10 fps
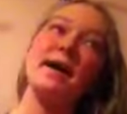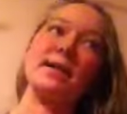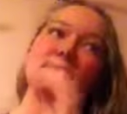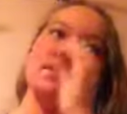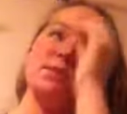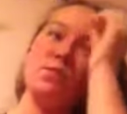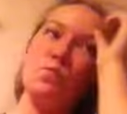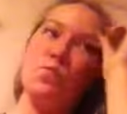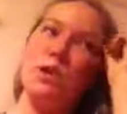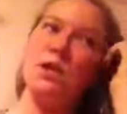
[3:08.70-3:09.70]
got this
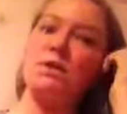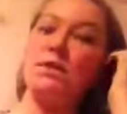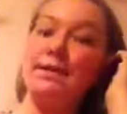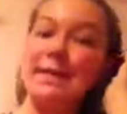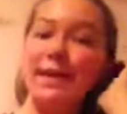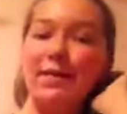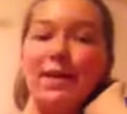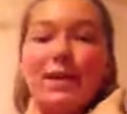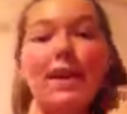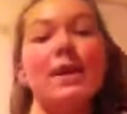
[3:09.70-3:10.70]
one first, and I
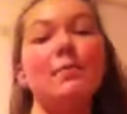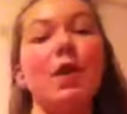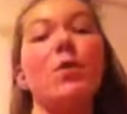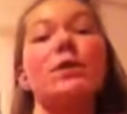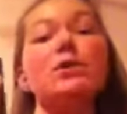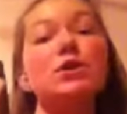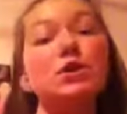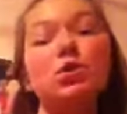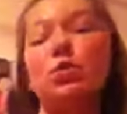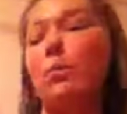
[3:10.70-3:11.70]
didn't end up going
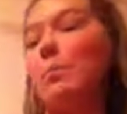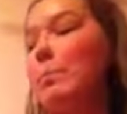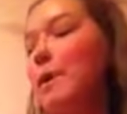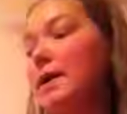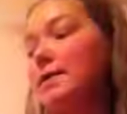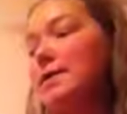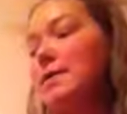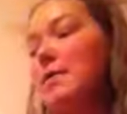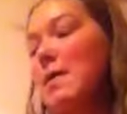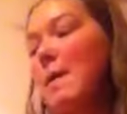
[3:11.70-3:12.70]
to, but
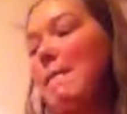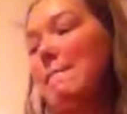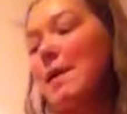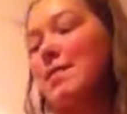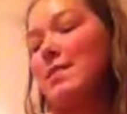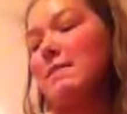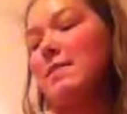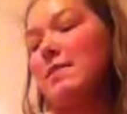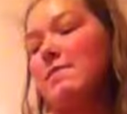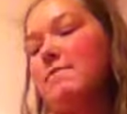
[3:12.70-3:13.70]
my
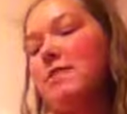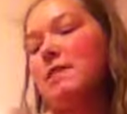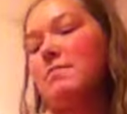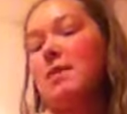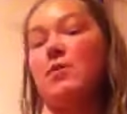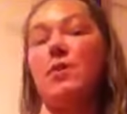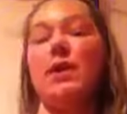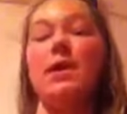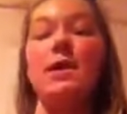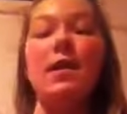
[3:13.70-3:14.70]
lovely friend
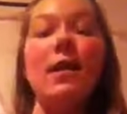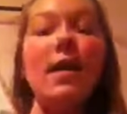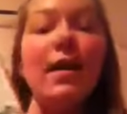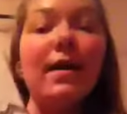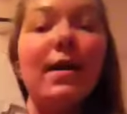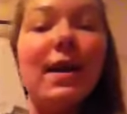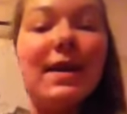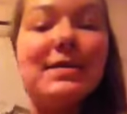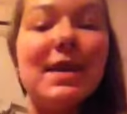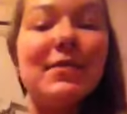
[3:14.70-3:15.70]
Mary got
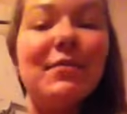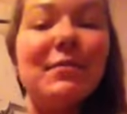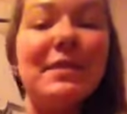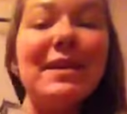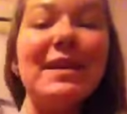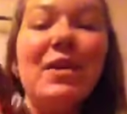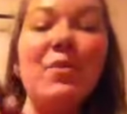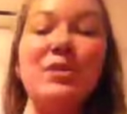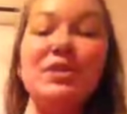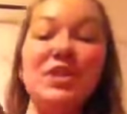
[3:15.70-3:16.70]
it signed for me
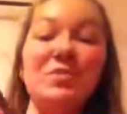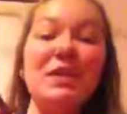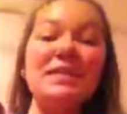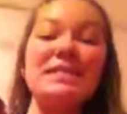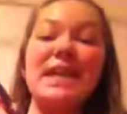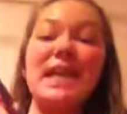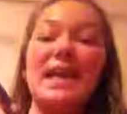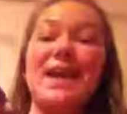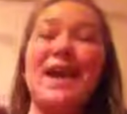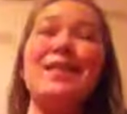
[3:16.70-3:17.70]
when she went,
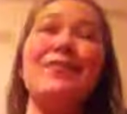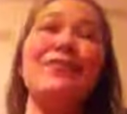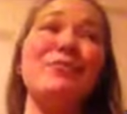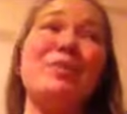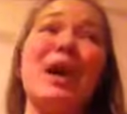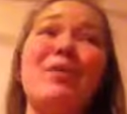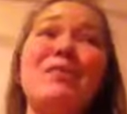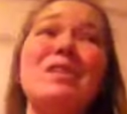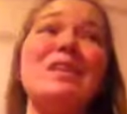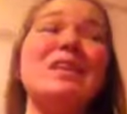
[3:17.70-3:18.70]
and I love this book. I
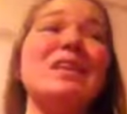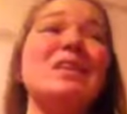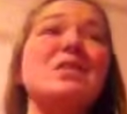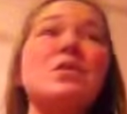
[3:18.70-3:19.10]
read it in